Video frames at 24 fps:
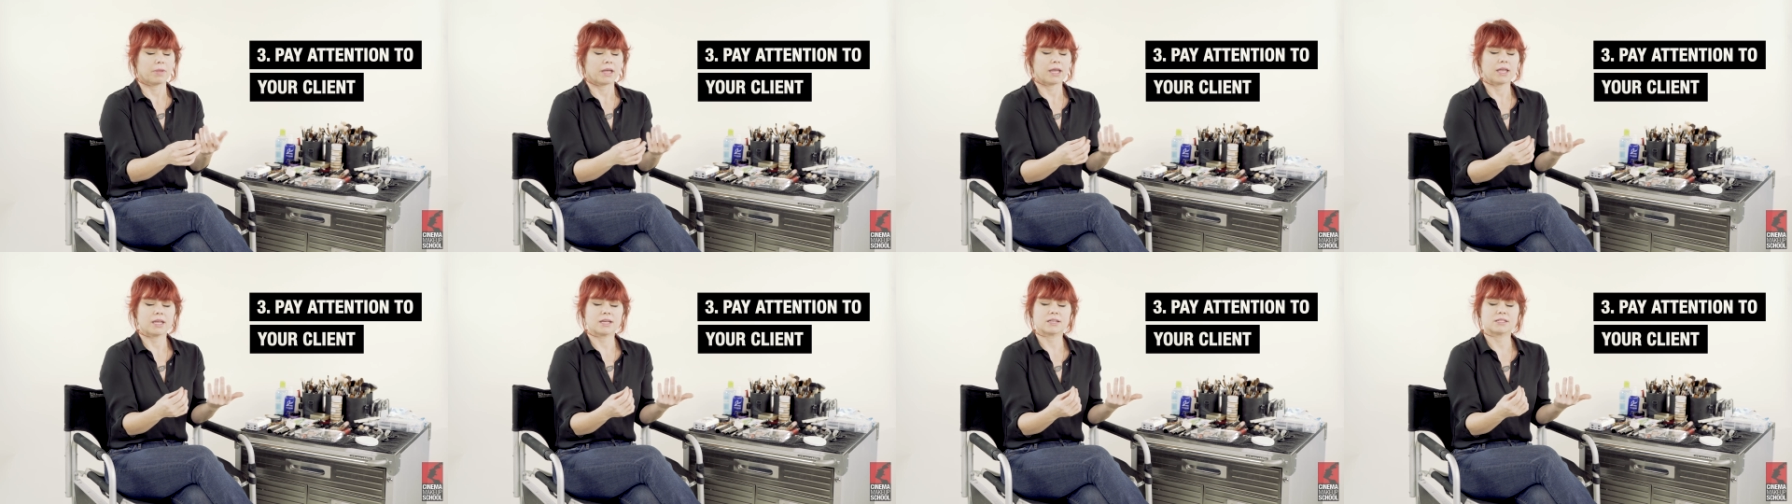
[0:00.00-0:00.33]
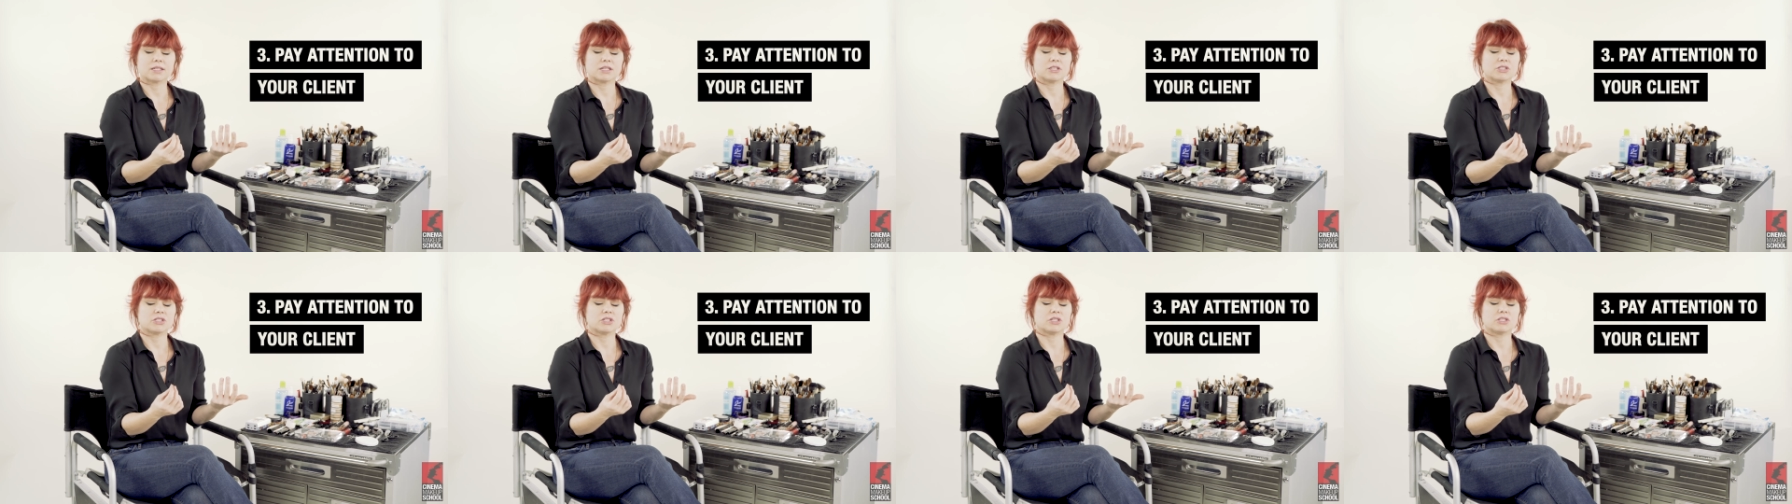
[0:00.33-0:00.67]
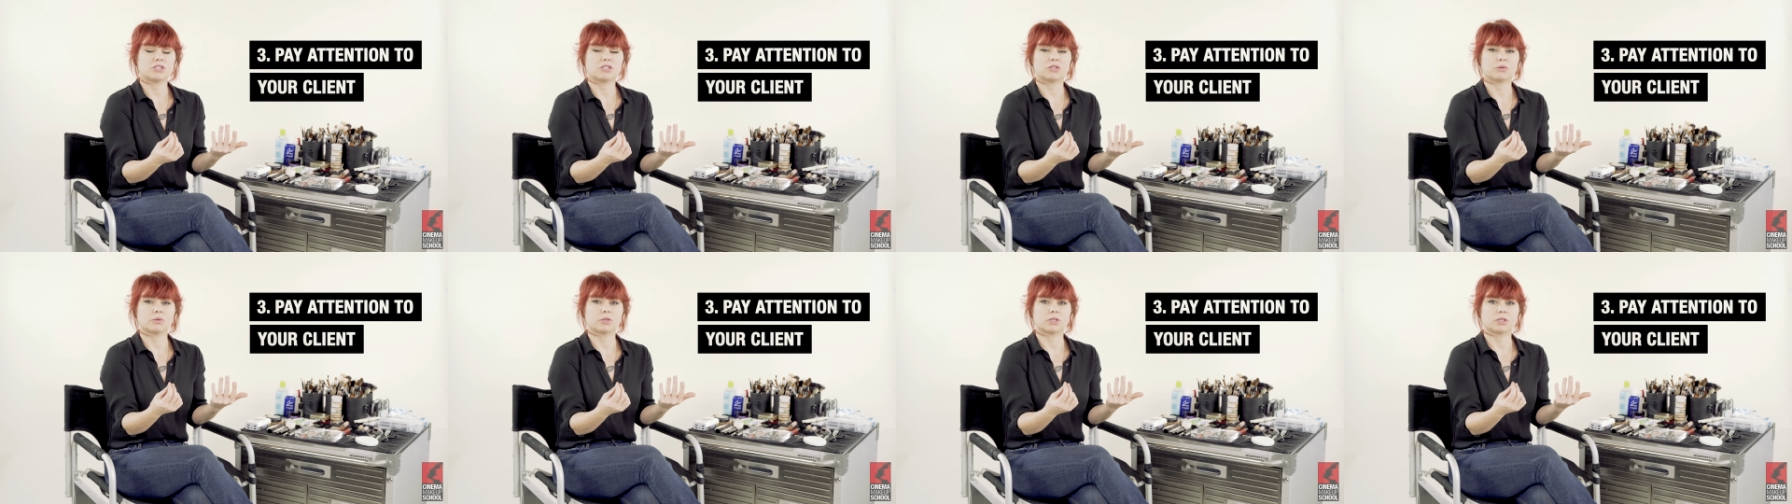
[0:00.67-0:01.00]
paying
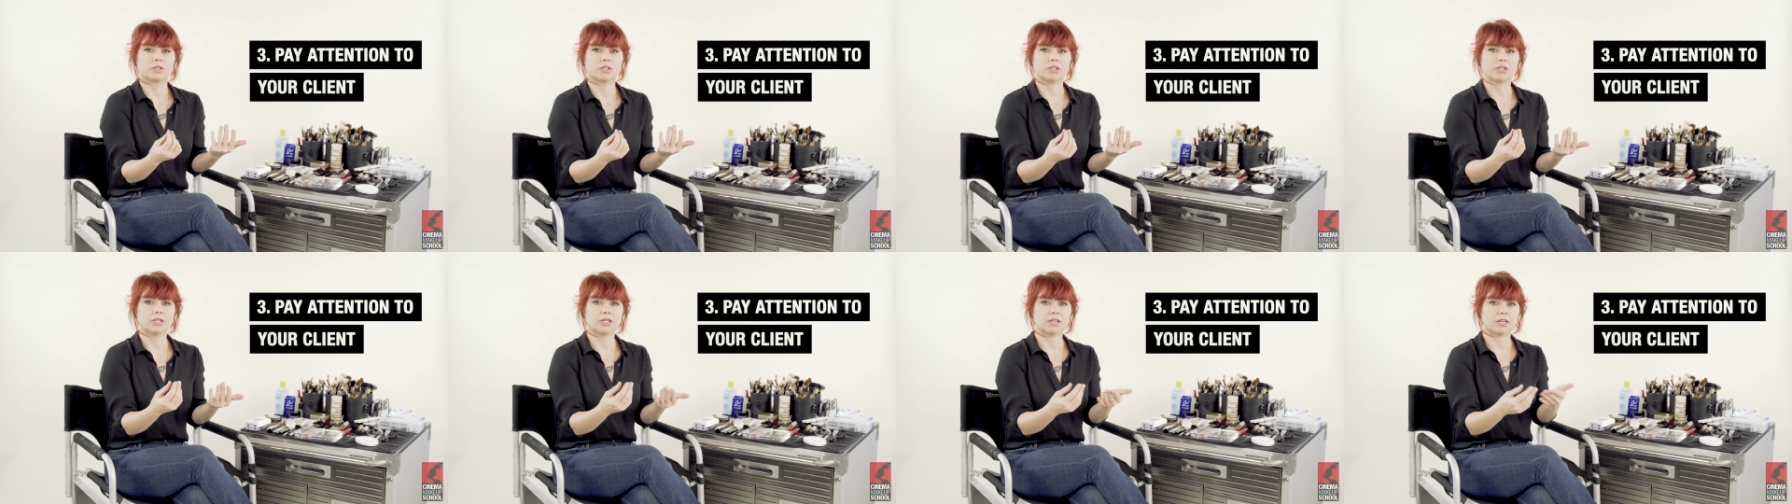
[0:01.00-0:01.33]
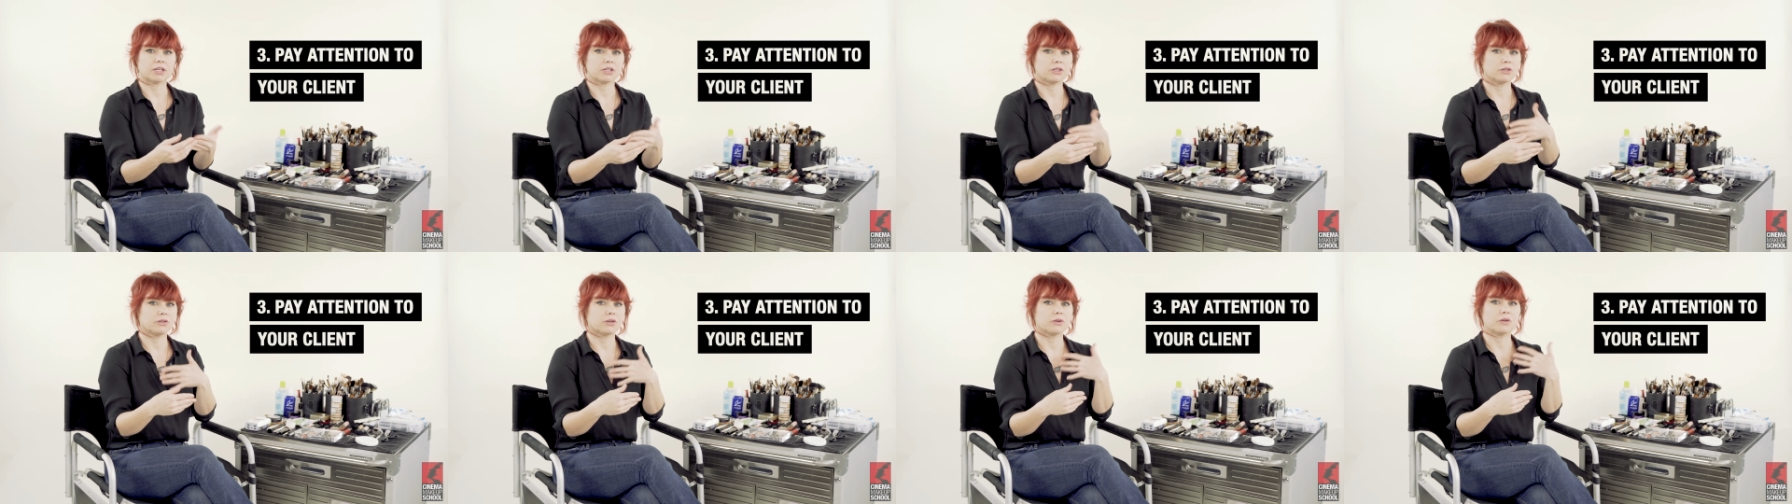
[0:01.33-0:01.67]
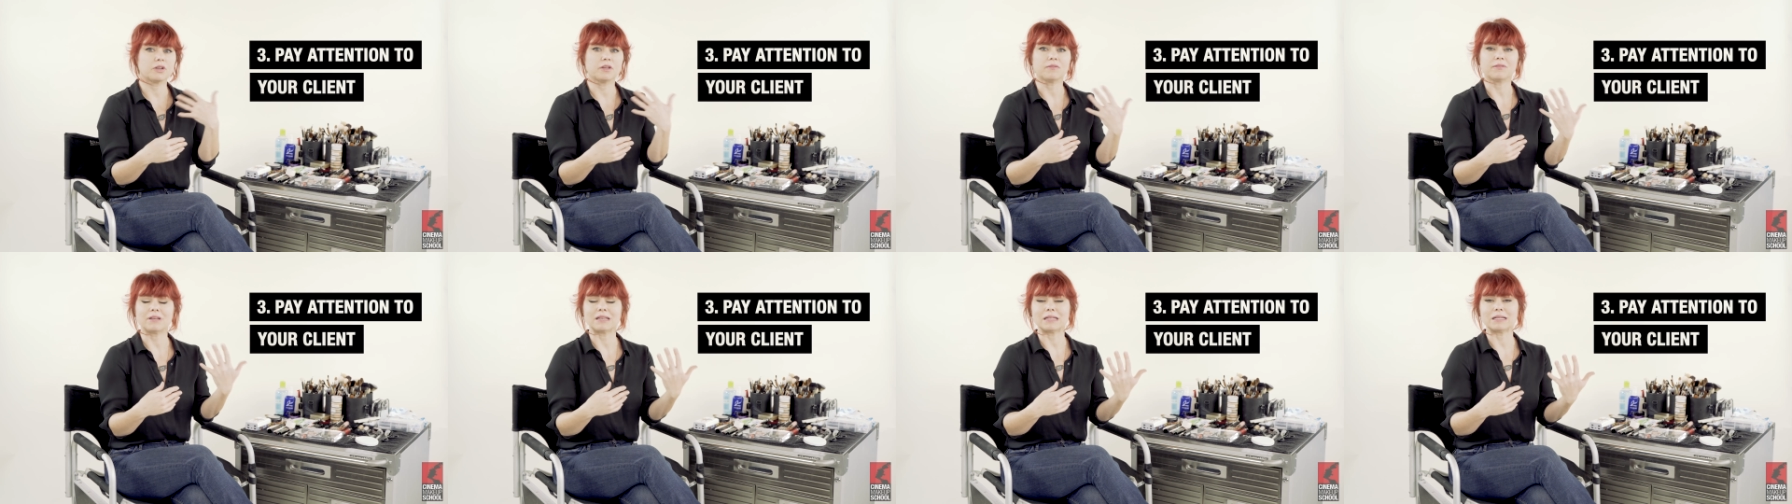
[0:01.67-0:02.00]
attention to a look. You
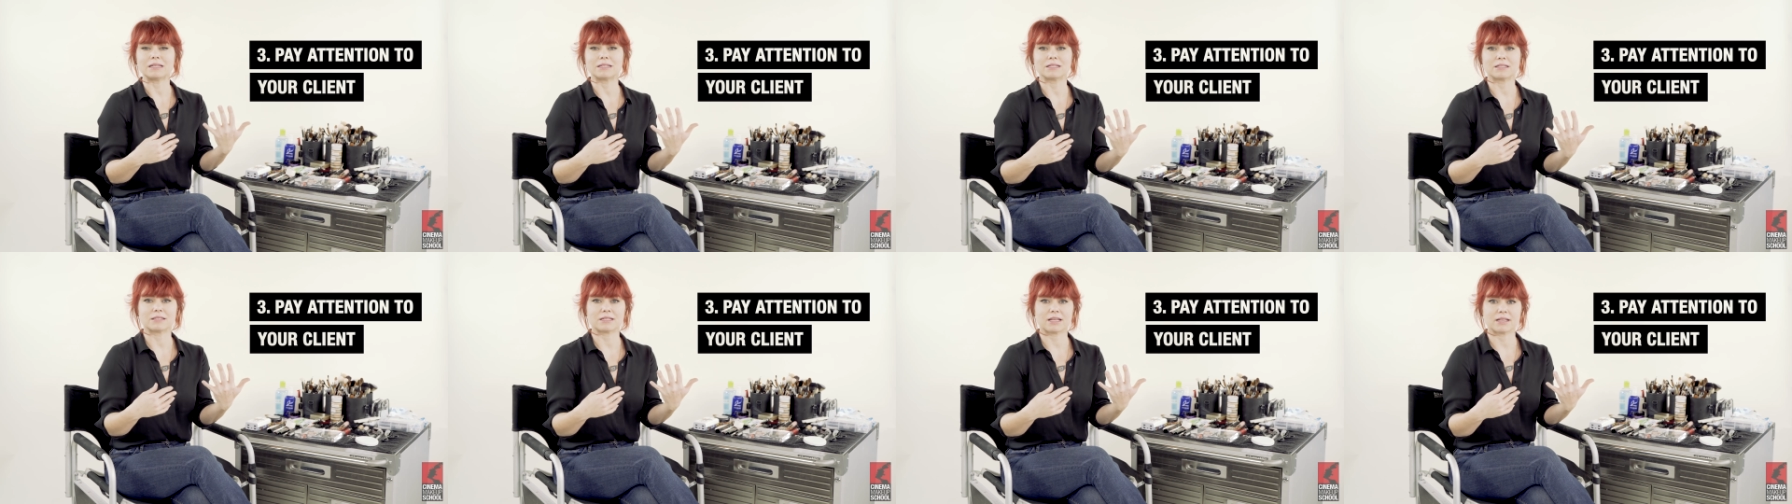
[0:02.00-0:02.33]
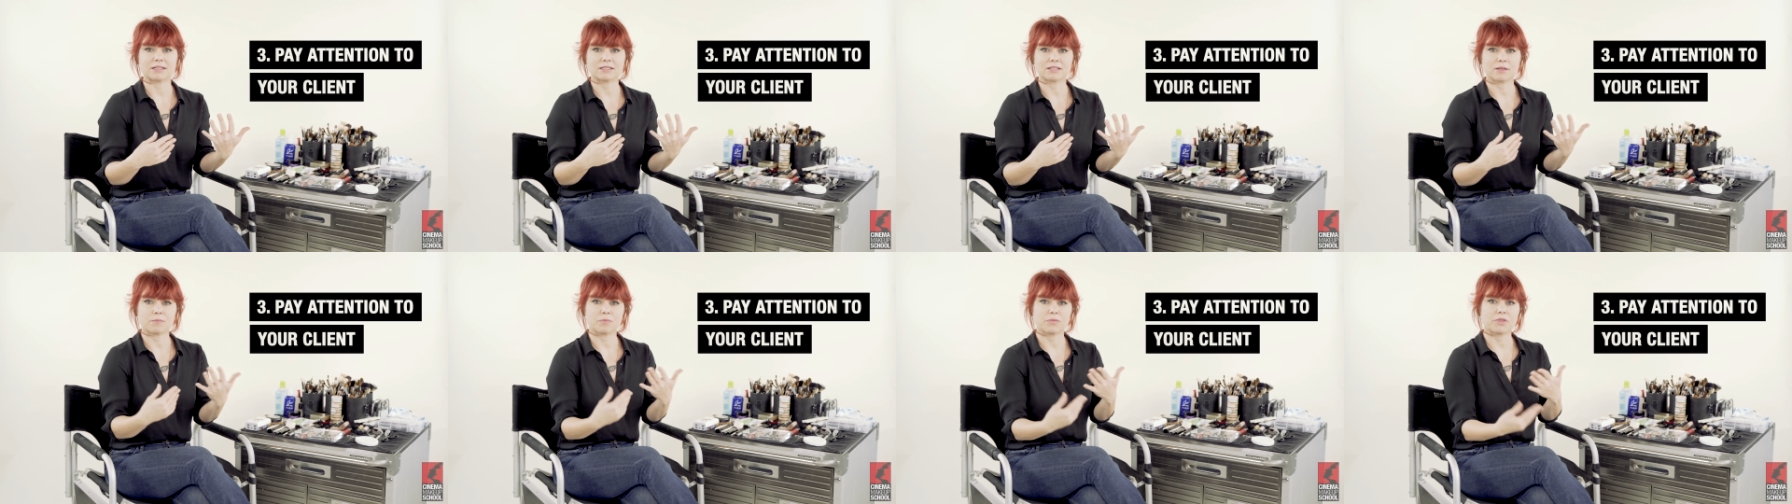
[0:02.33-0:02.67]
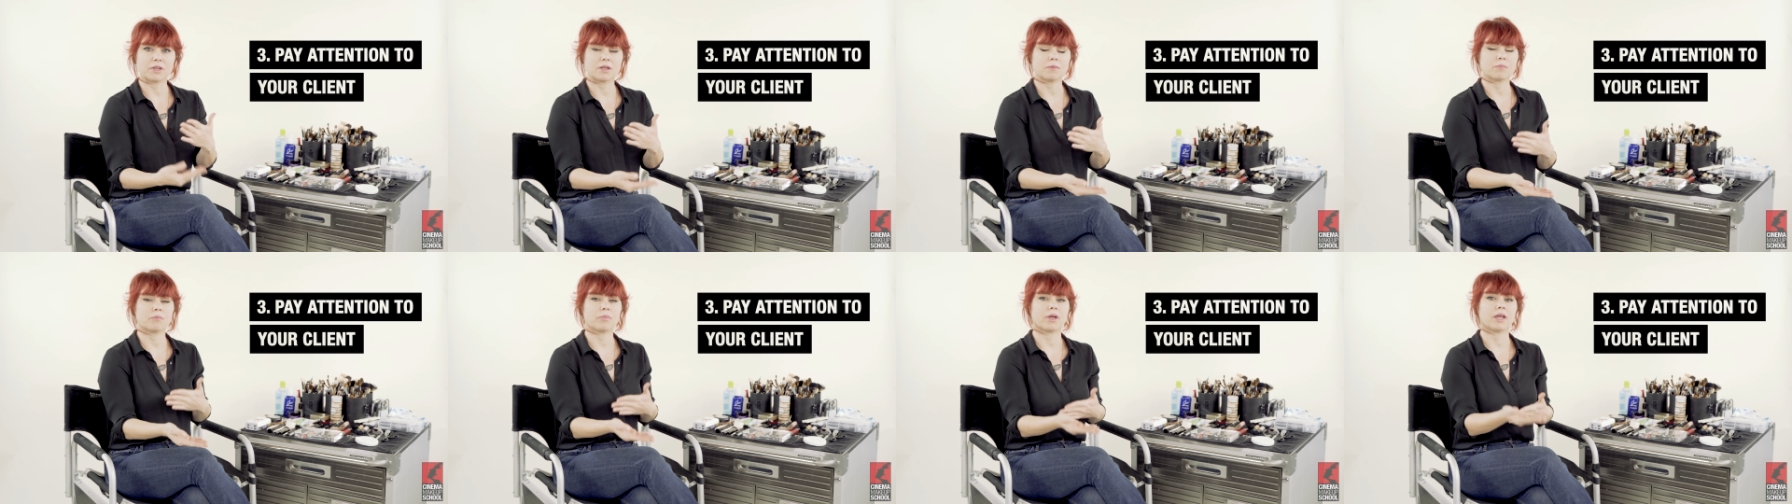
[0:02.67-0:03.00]
don't even need to say
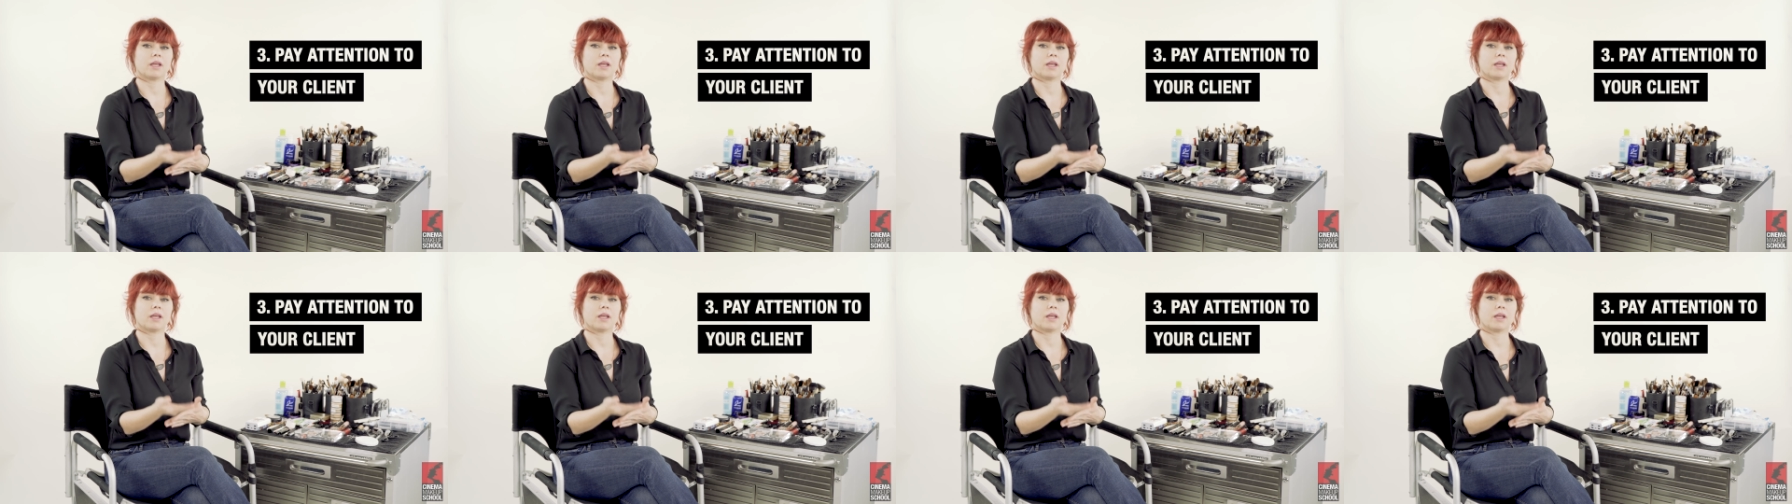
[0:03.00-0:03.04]
something,